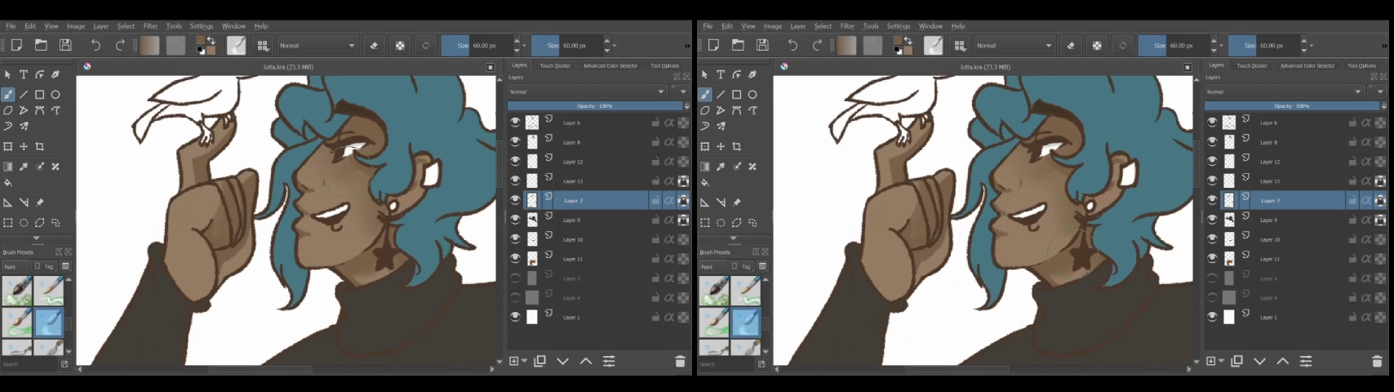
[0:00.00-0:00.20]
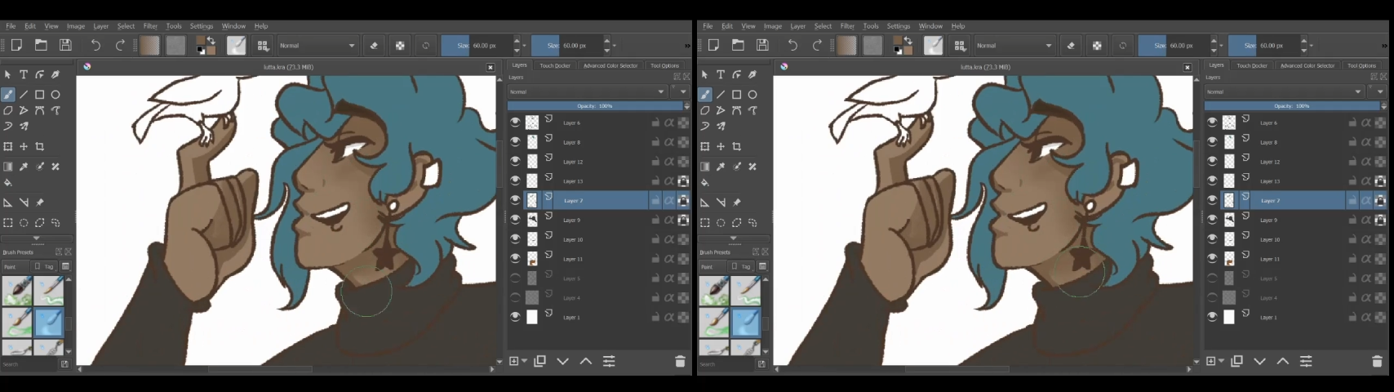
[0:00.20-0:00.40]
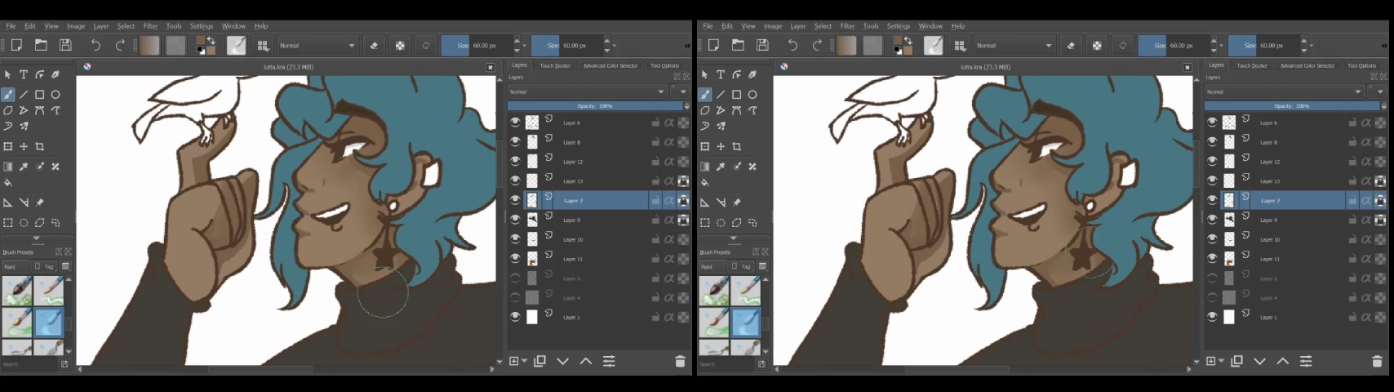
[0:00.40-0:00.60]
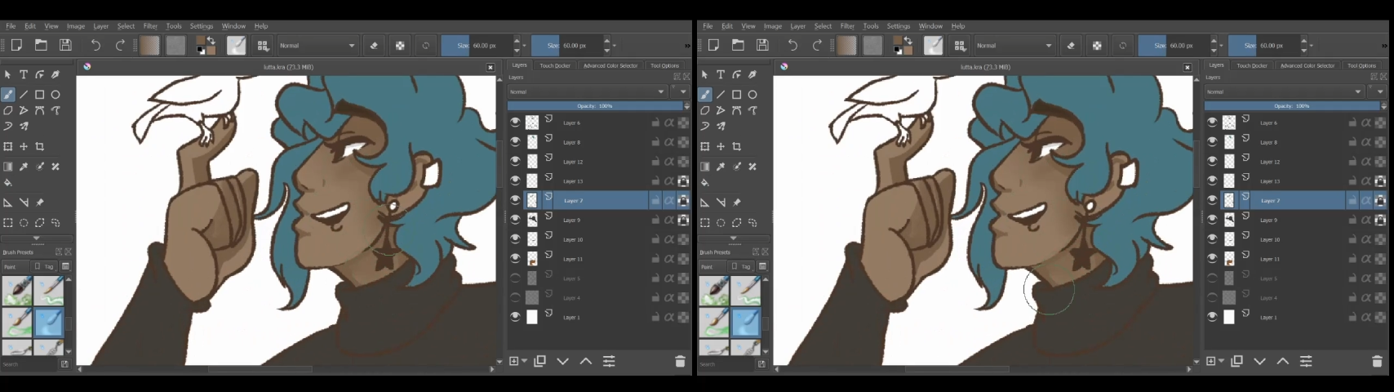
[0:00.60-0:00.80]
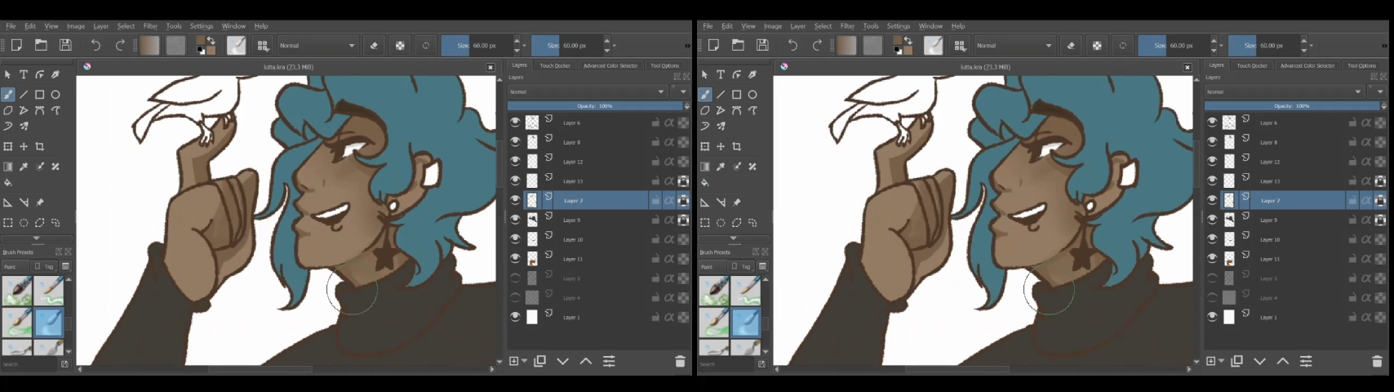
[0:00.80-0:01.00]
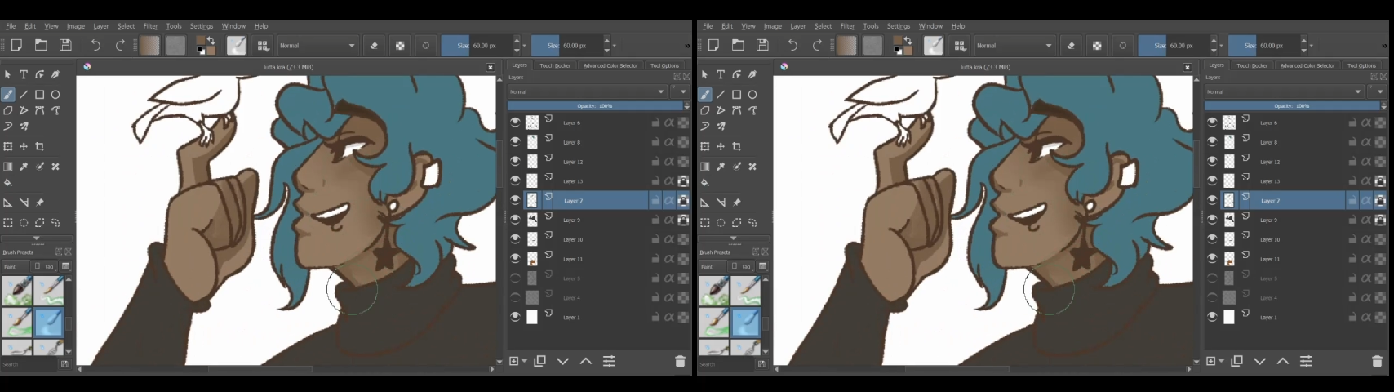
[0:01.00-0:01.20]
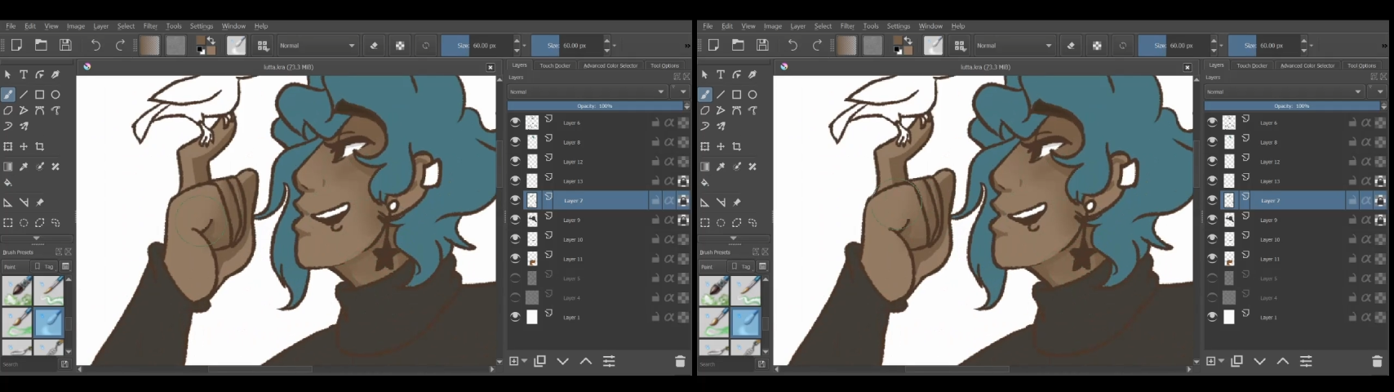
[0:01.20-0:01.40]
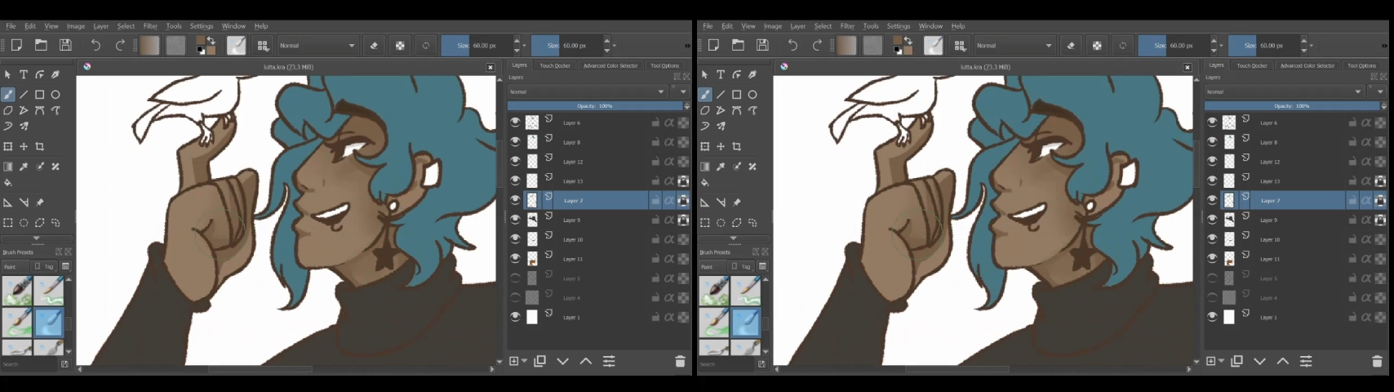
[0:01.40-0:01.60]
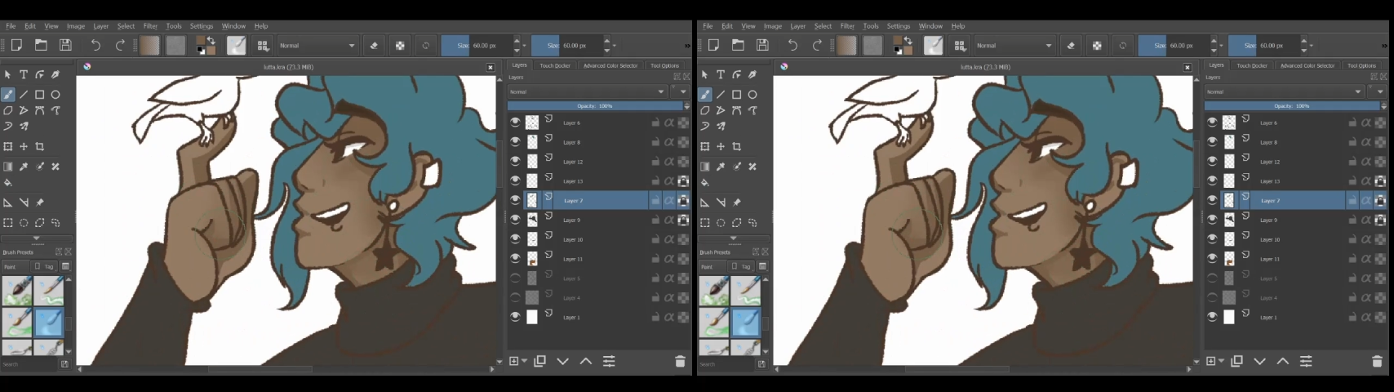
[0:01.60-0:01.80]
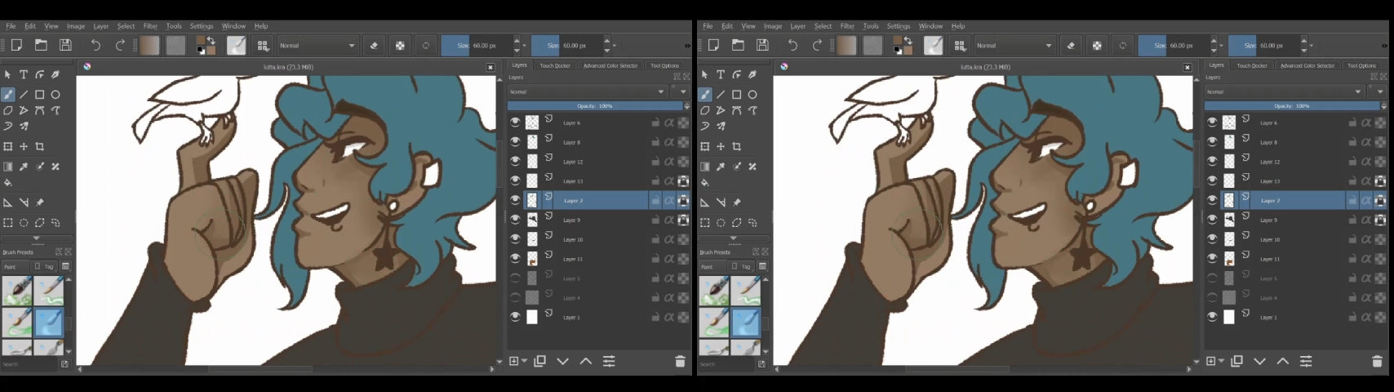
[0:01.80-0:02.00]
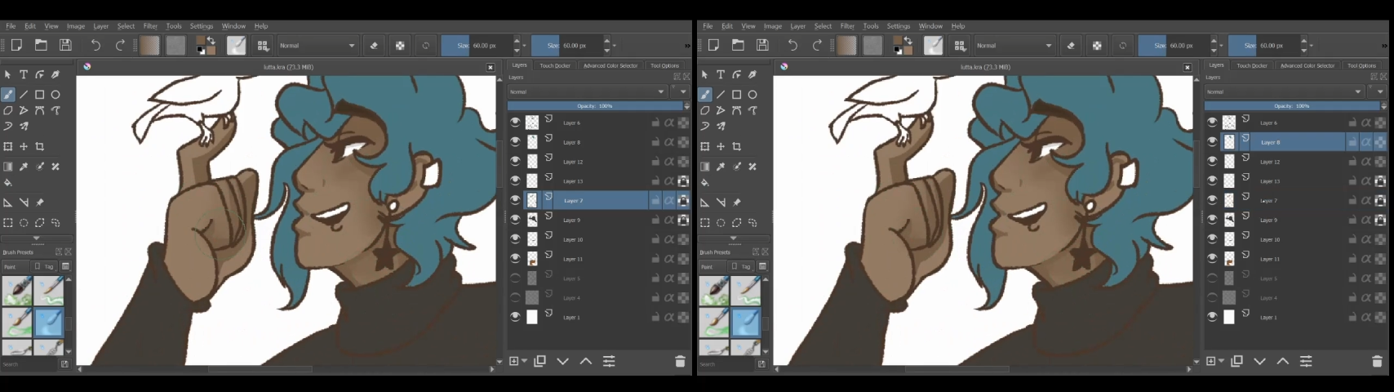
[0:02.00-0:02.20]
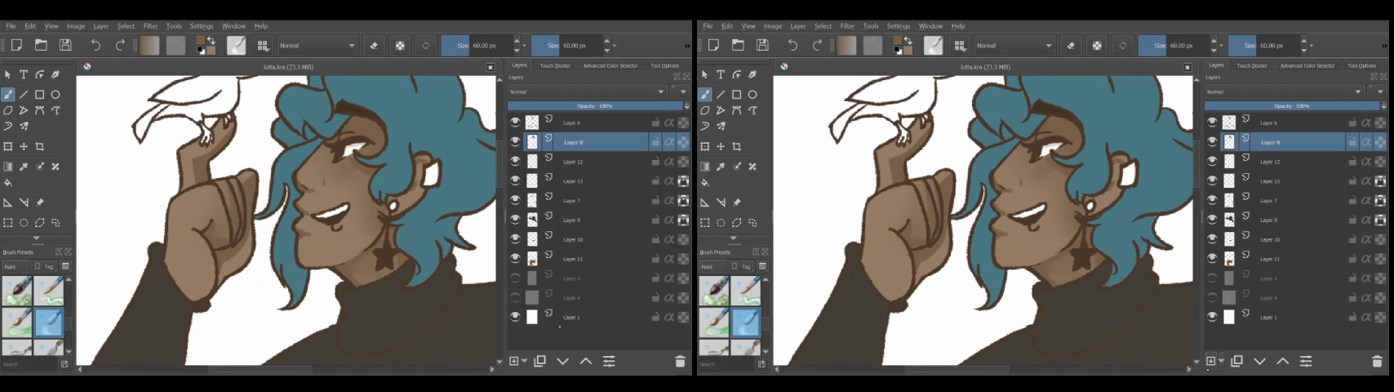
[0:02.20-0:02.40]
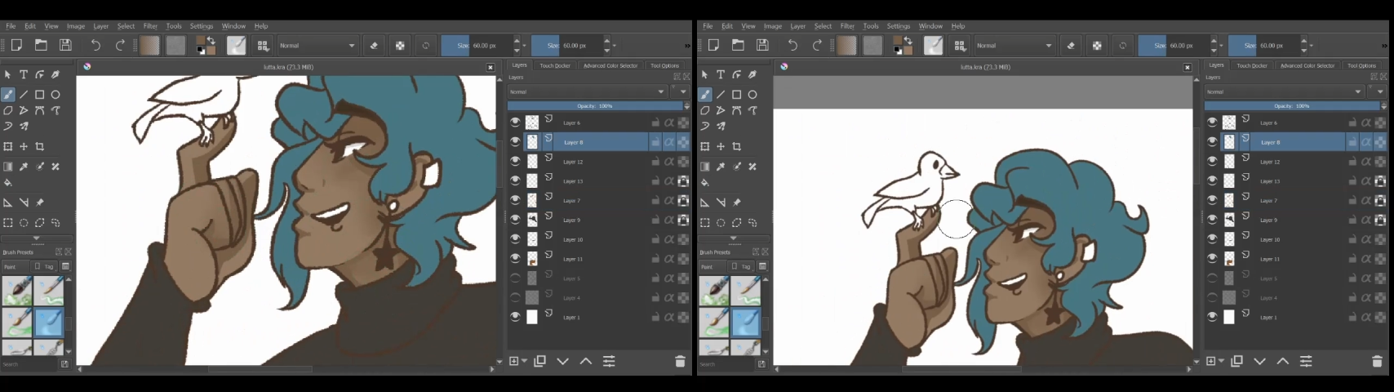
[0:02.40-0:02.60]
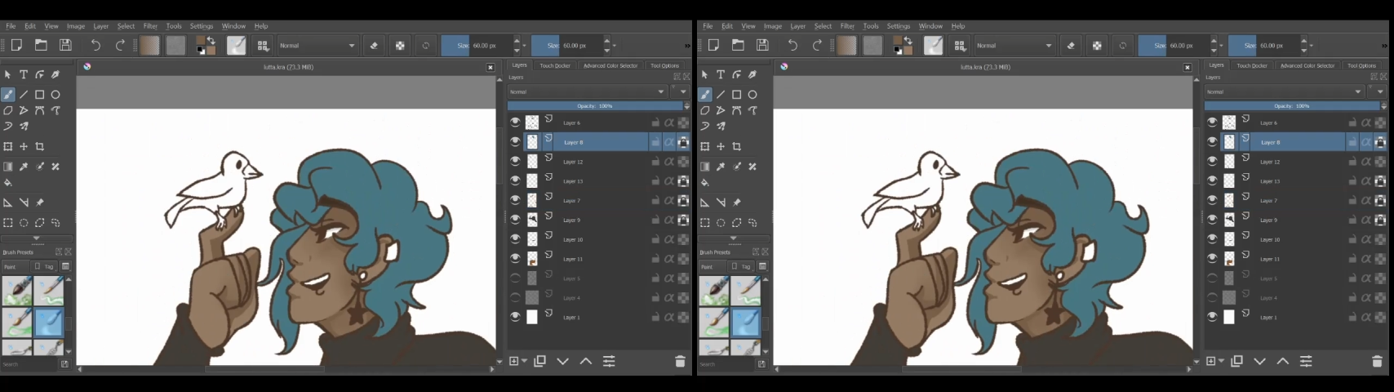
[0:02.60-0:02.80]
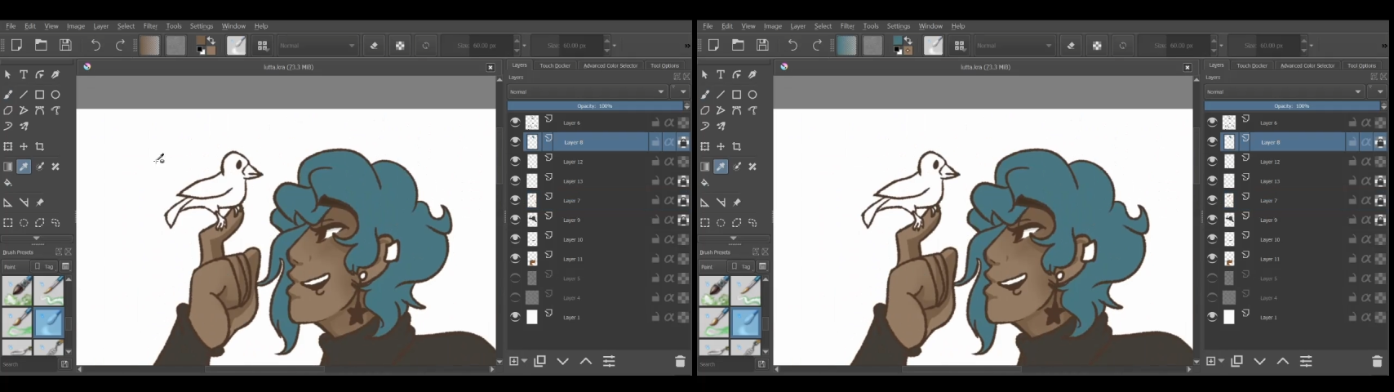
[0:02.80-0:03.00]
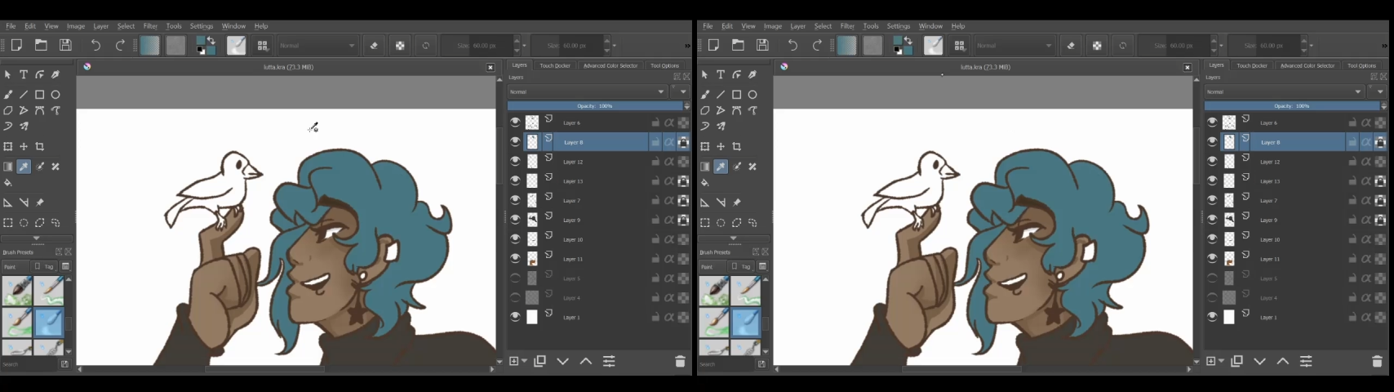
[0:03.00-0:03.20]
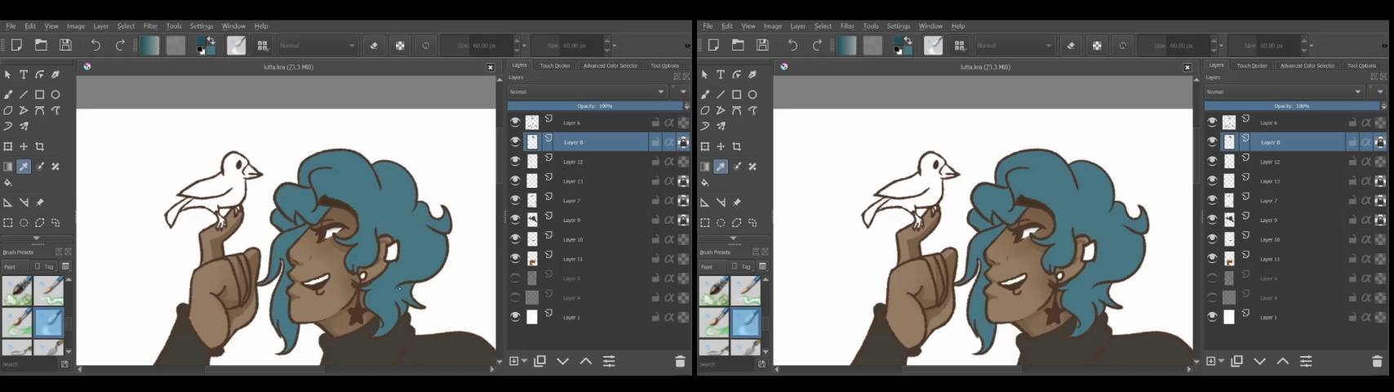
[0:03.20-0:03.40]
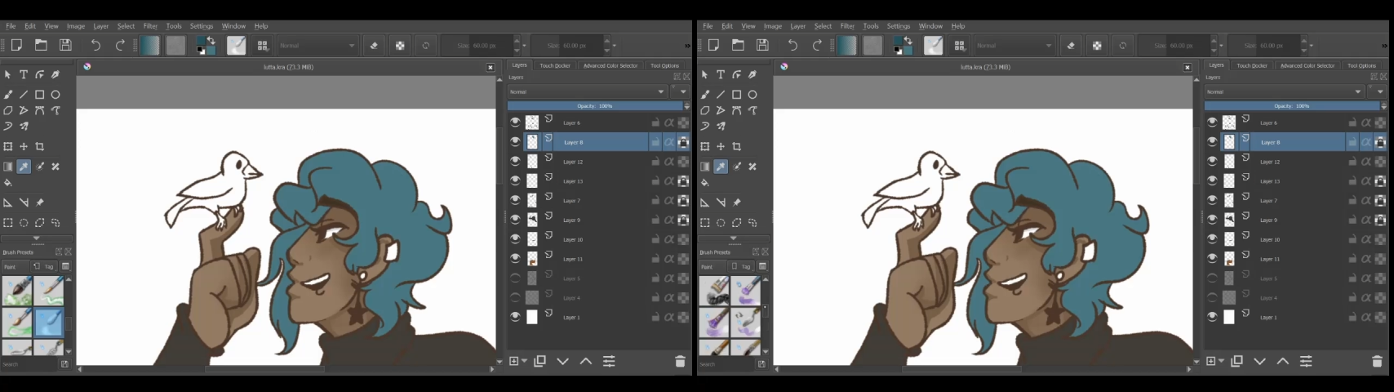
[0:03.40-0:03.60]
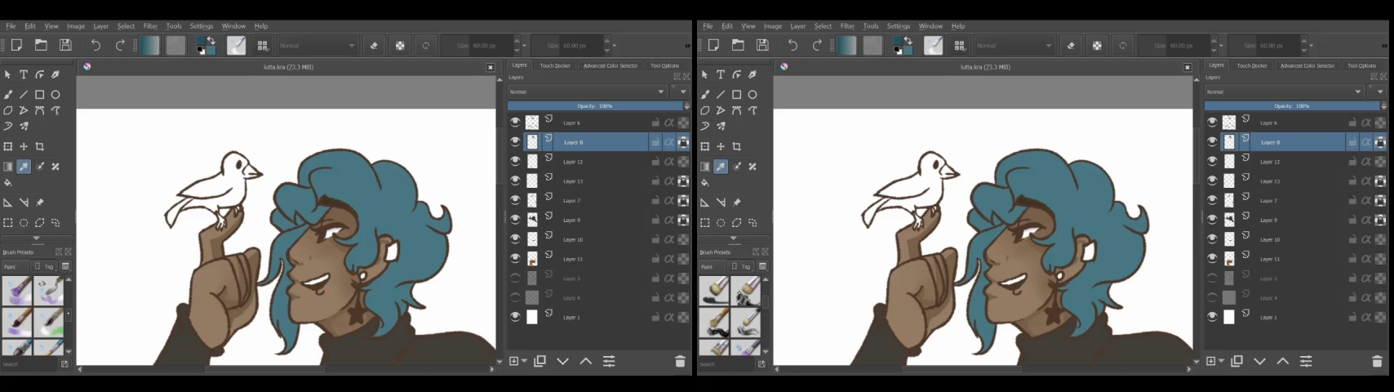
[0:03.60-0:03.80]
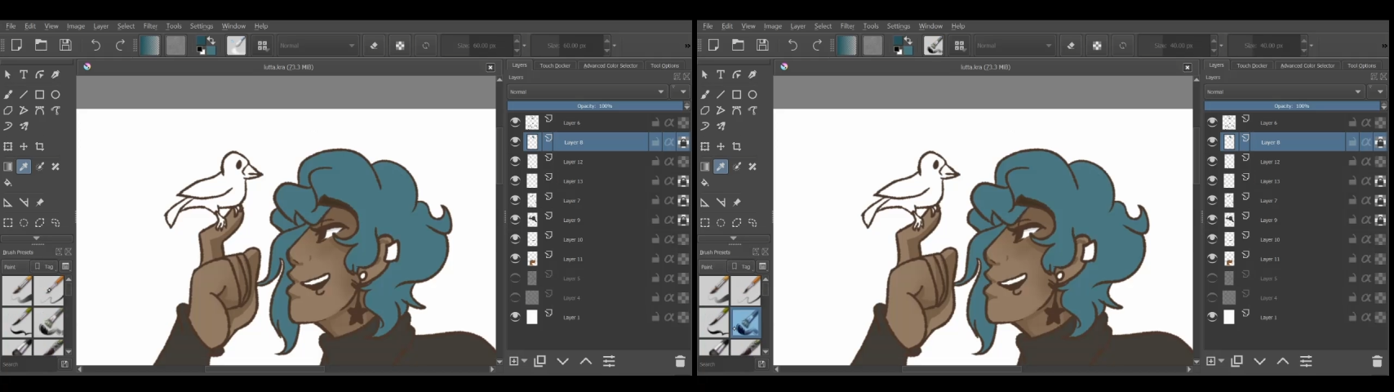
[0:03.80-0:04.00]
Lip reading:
No face is visible, so there are no lips to read.